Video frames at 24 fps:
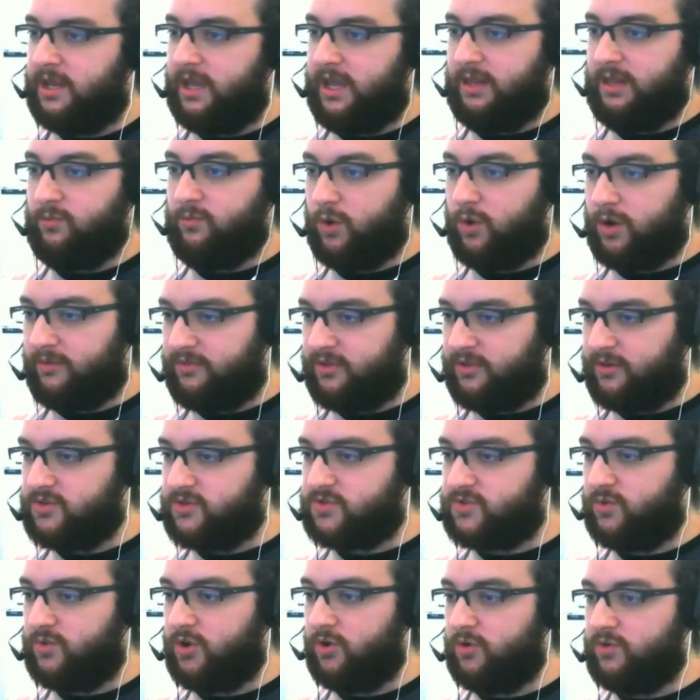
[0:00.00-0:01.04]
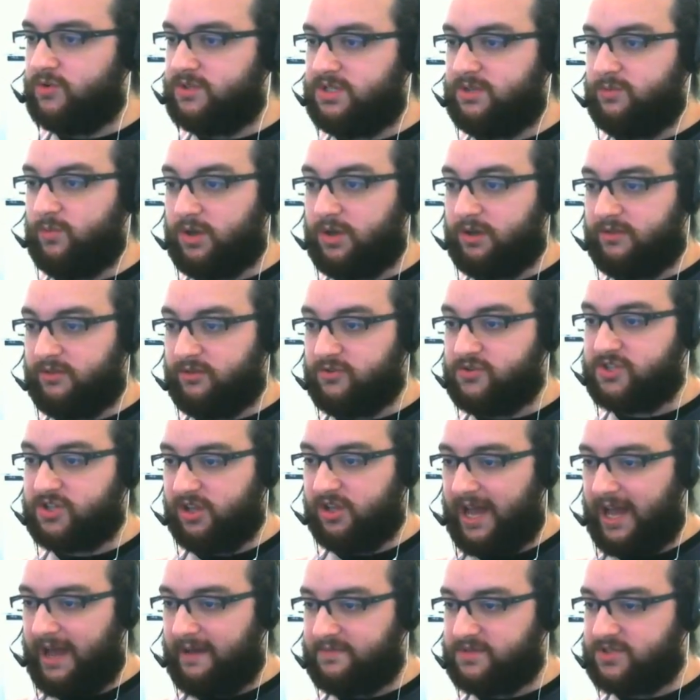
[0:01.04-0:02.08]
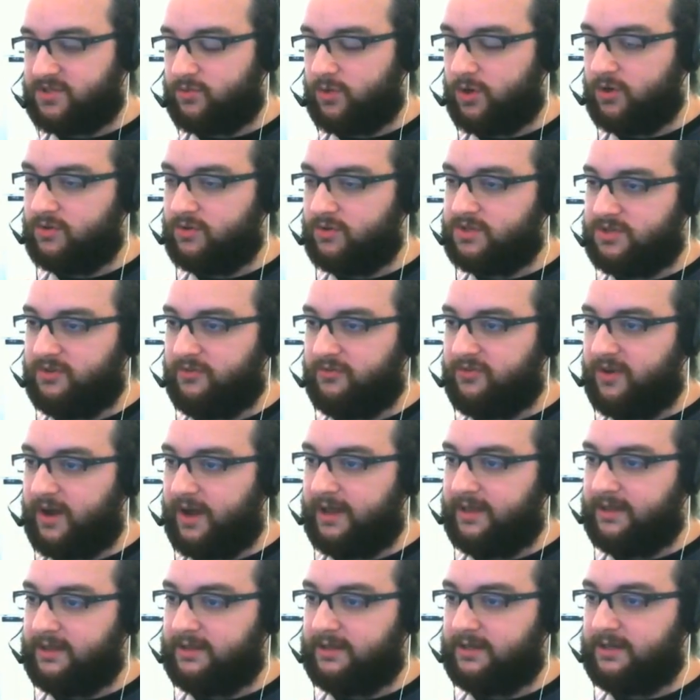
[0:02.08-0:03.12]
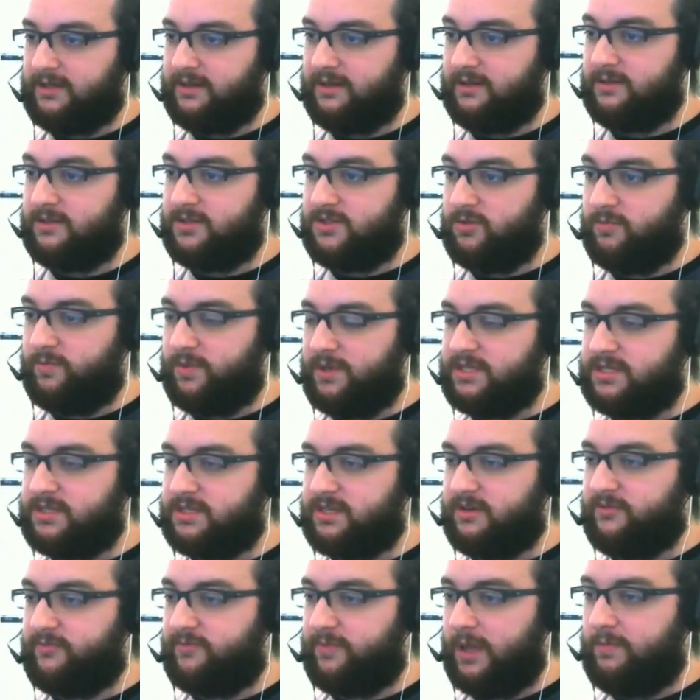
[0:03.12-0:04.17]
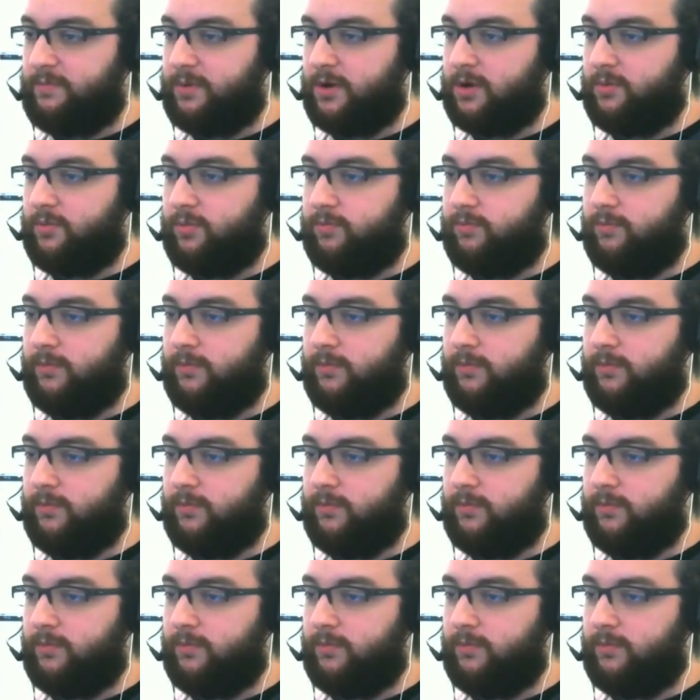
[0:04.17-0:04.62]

In one of those roads, in one of those collapsed roads, you find 2 pieces of paper,